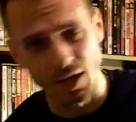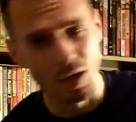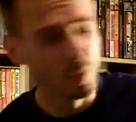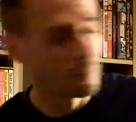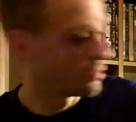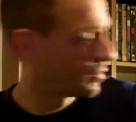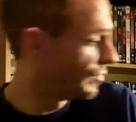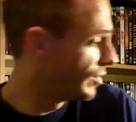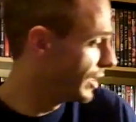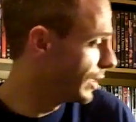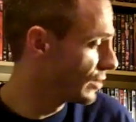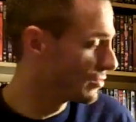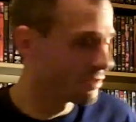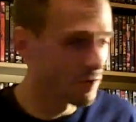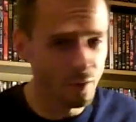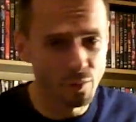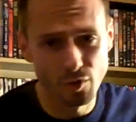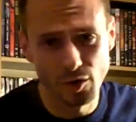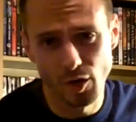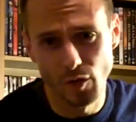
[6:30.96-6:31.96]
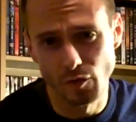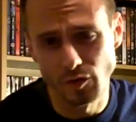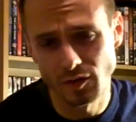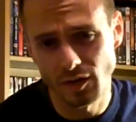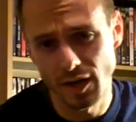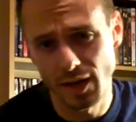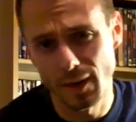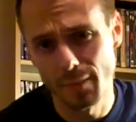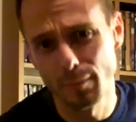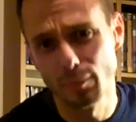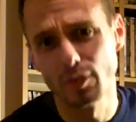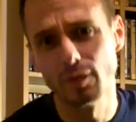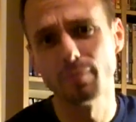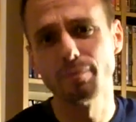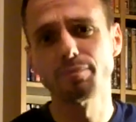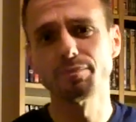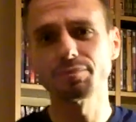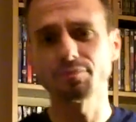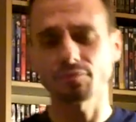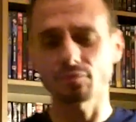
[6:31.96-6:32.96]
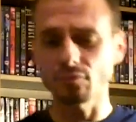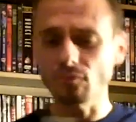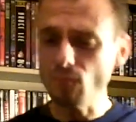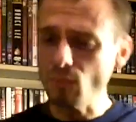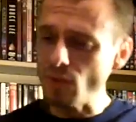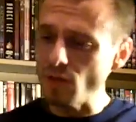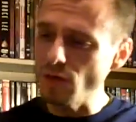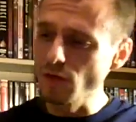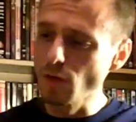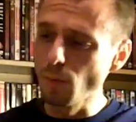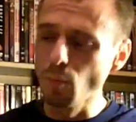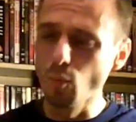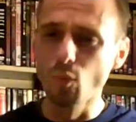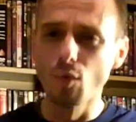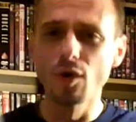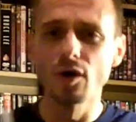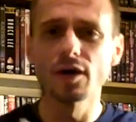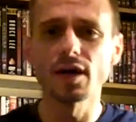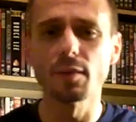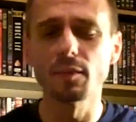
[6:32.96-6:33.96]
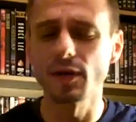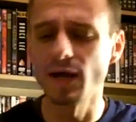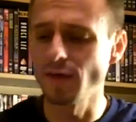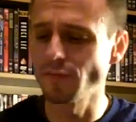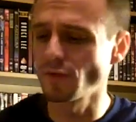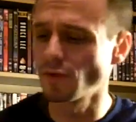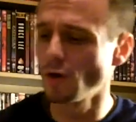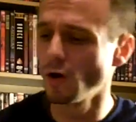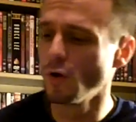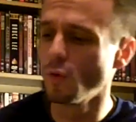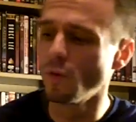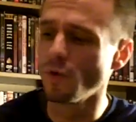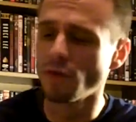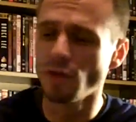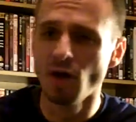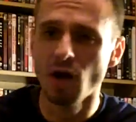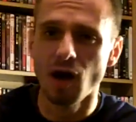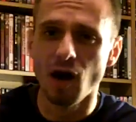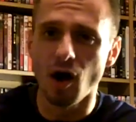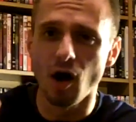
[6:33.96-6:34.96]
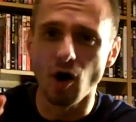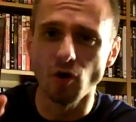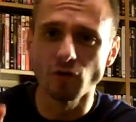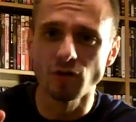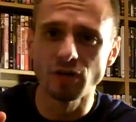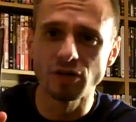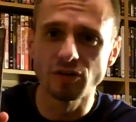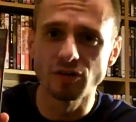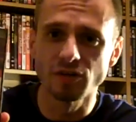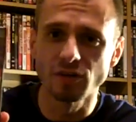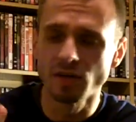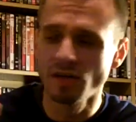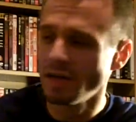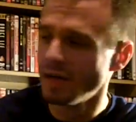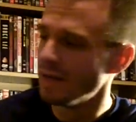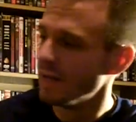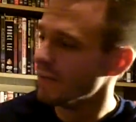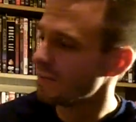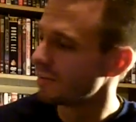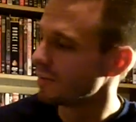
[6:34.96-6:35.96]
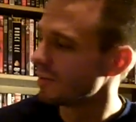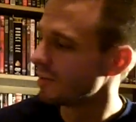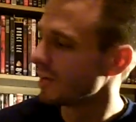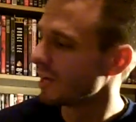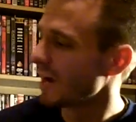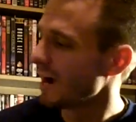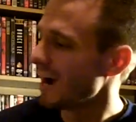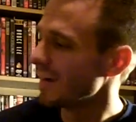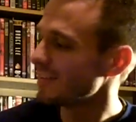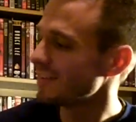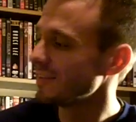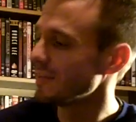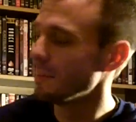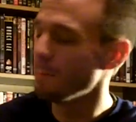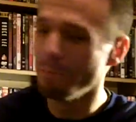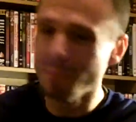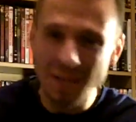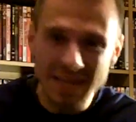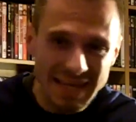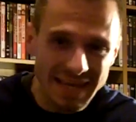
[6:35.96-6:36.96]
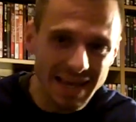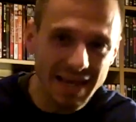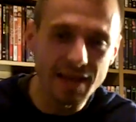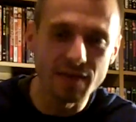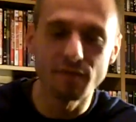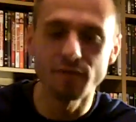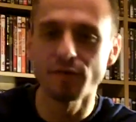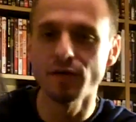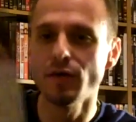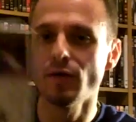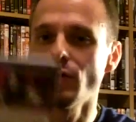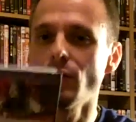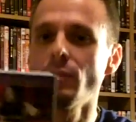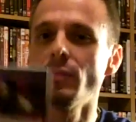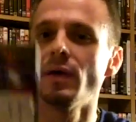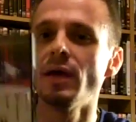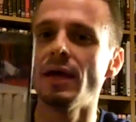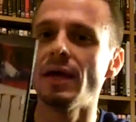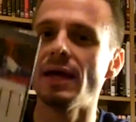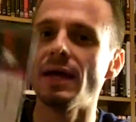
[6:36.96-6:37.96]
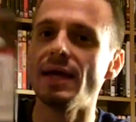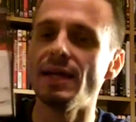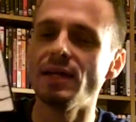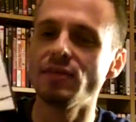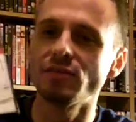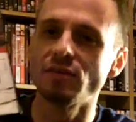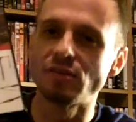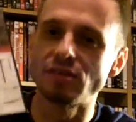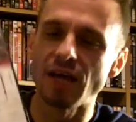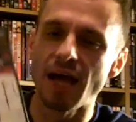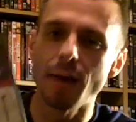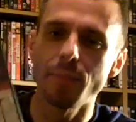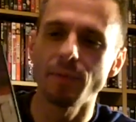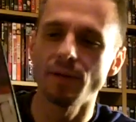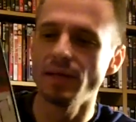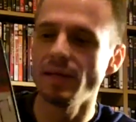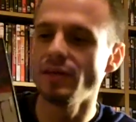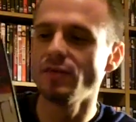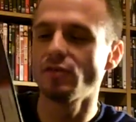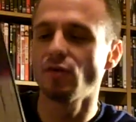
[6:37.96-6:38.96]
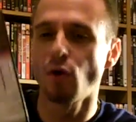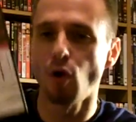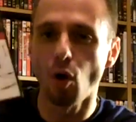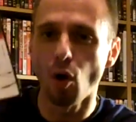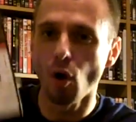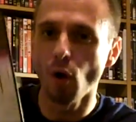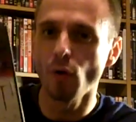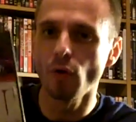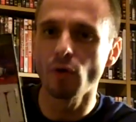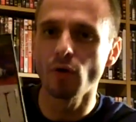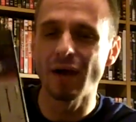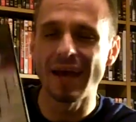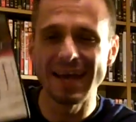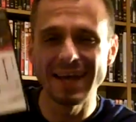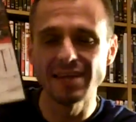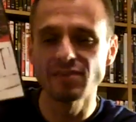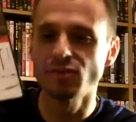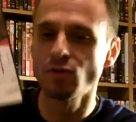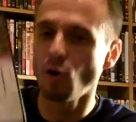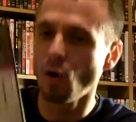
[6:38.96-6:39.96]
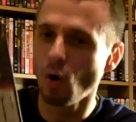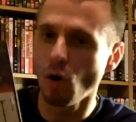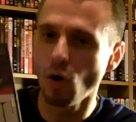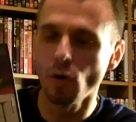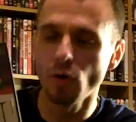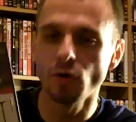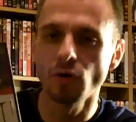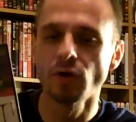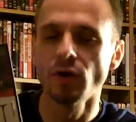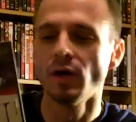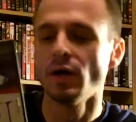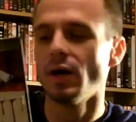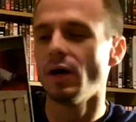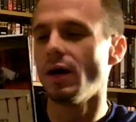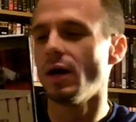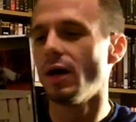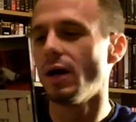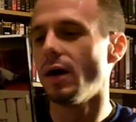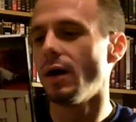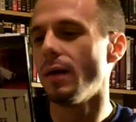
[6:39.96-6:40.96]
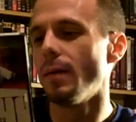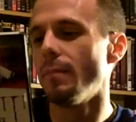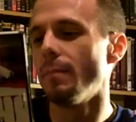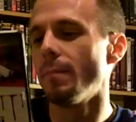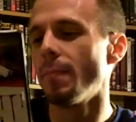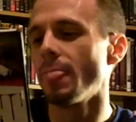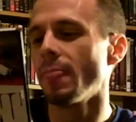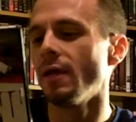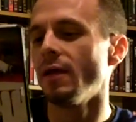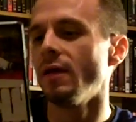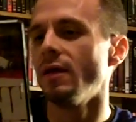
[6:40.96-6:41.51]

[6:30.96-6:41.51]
and I hope this video is not running over time, but number 1, I'm gonna have to go with Audition. It's a Takashi Miike film. It is a Japanese horror, Asian horror. The